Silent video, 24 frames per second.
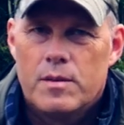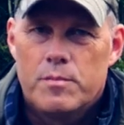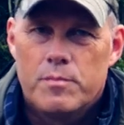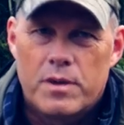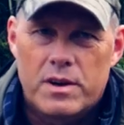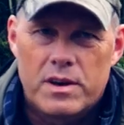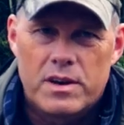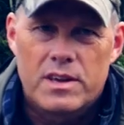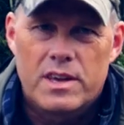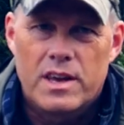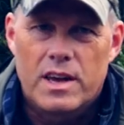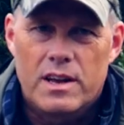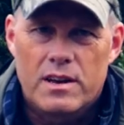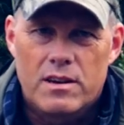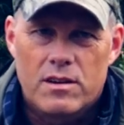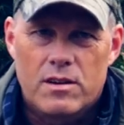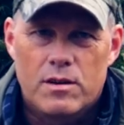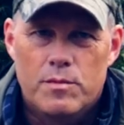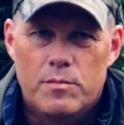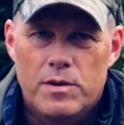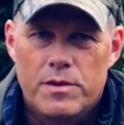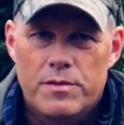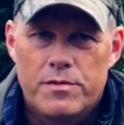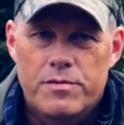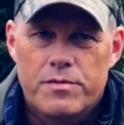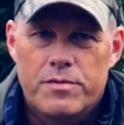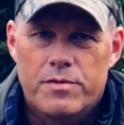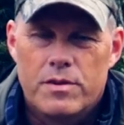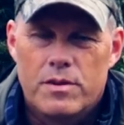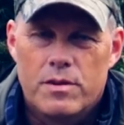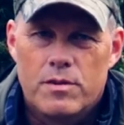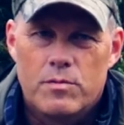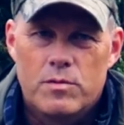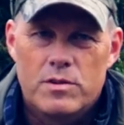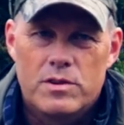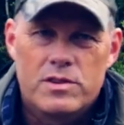But it can come off,
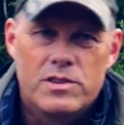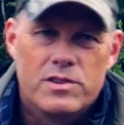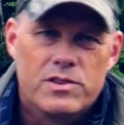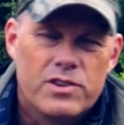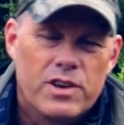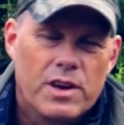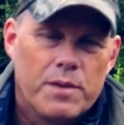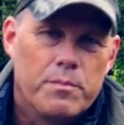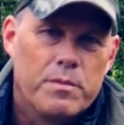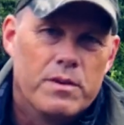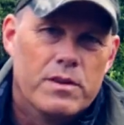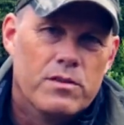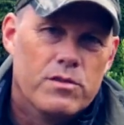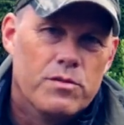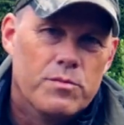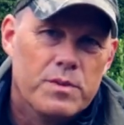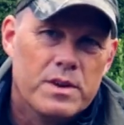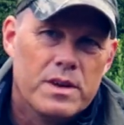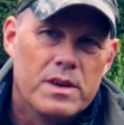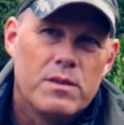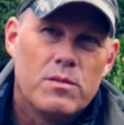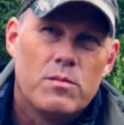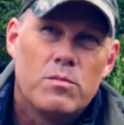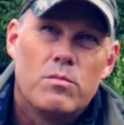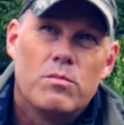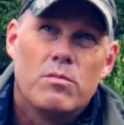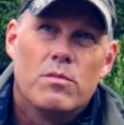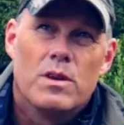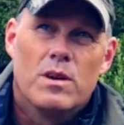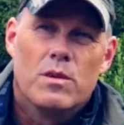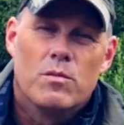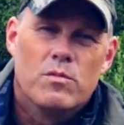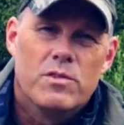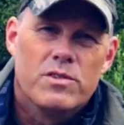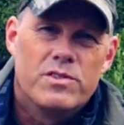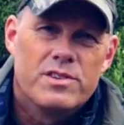which has happened to me
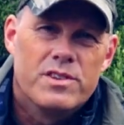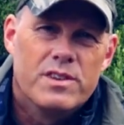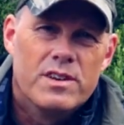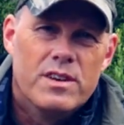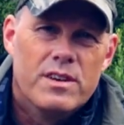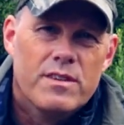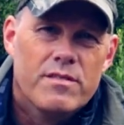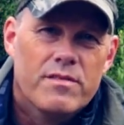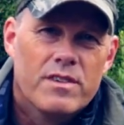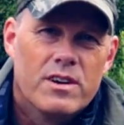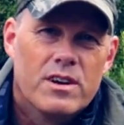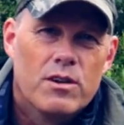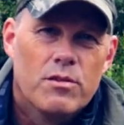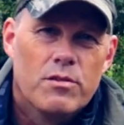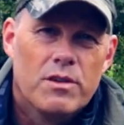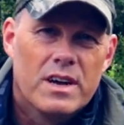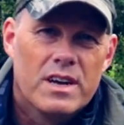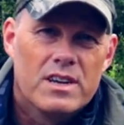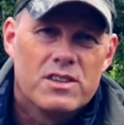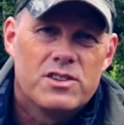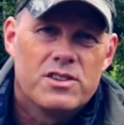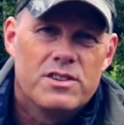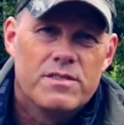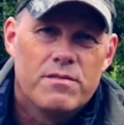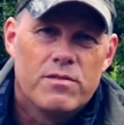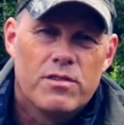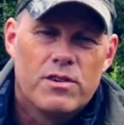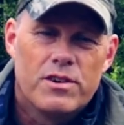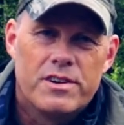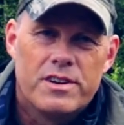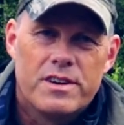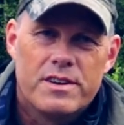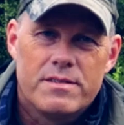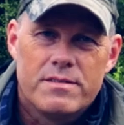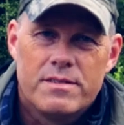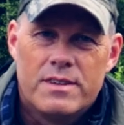when I was in Wakauahatchee in
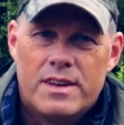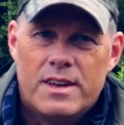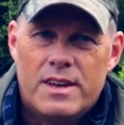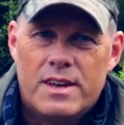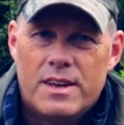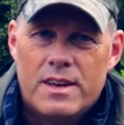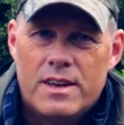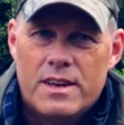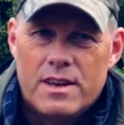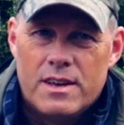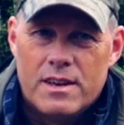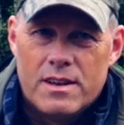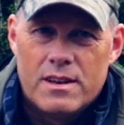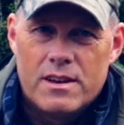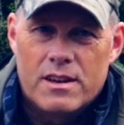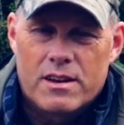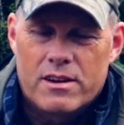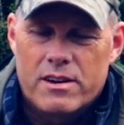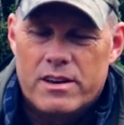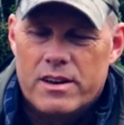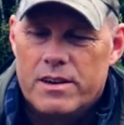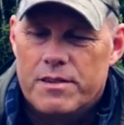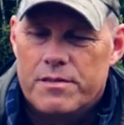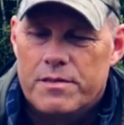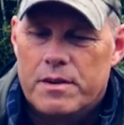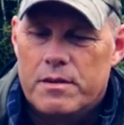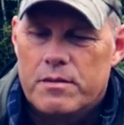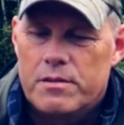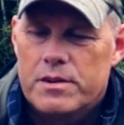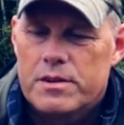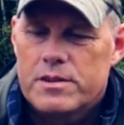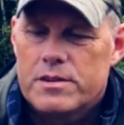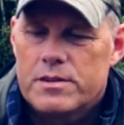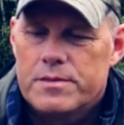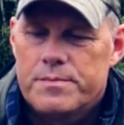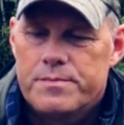Florida. Luckily I found
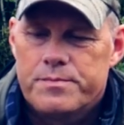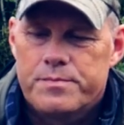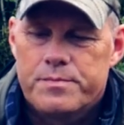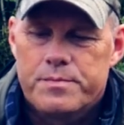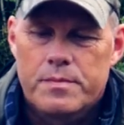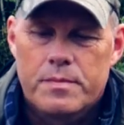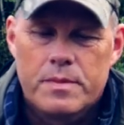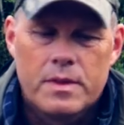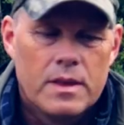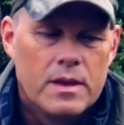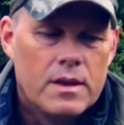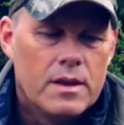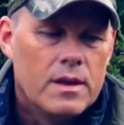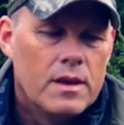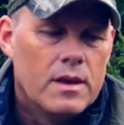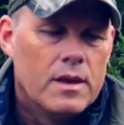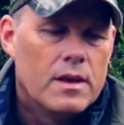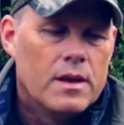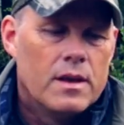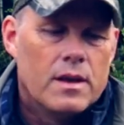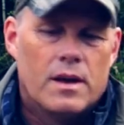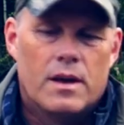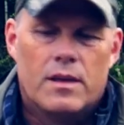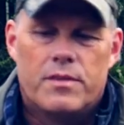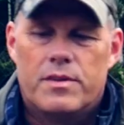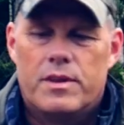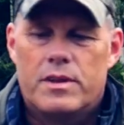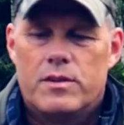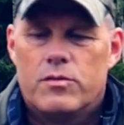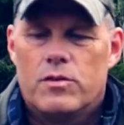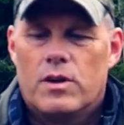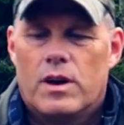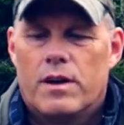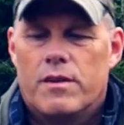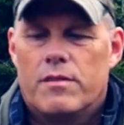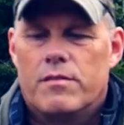it. And then
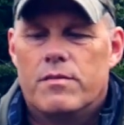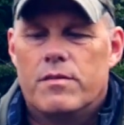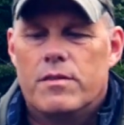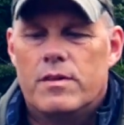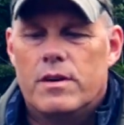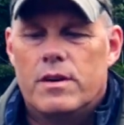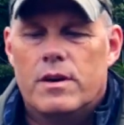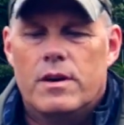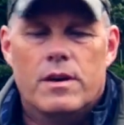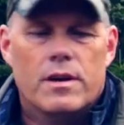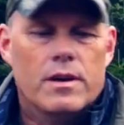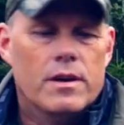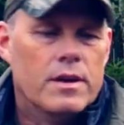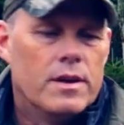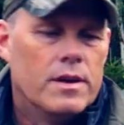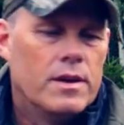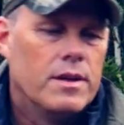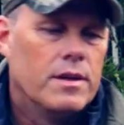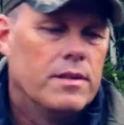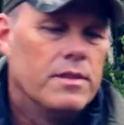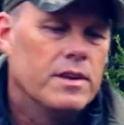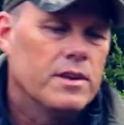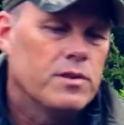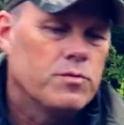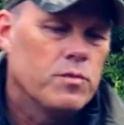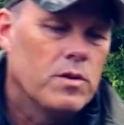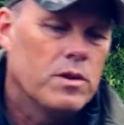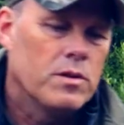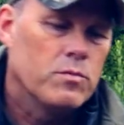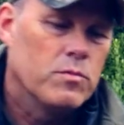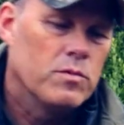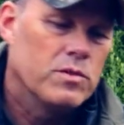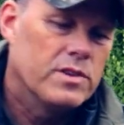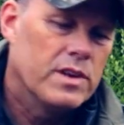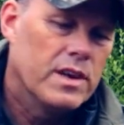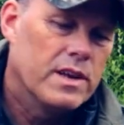you have this
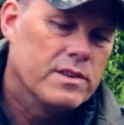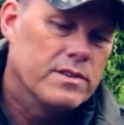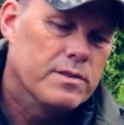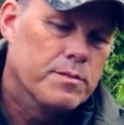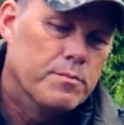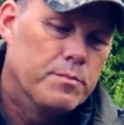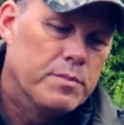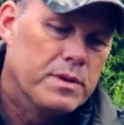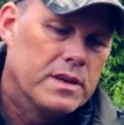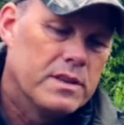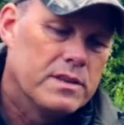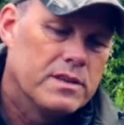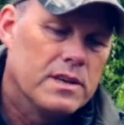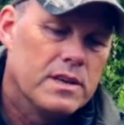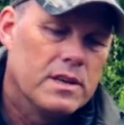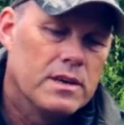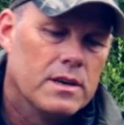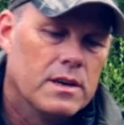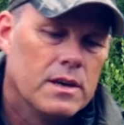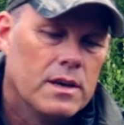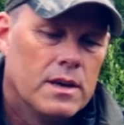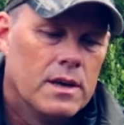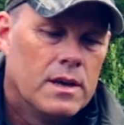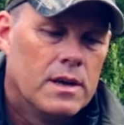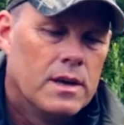one, which has a built-in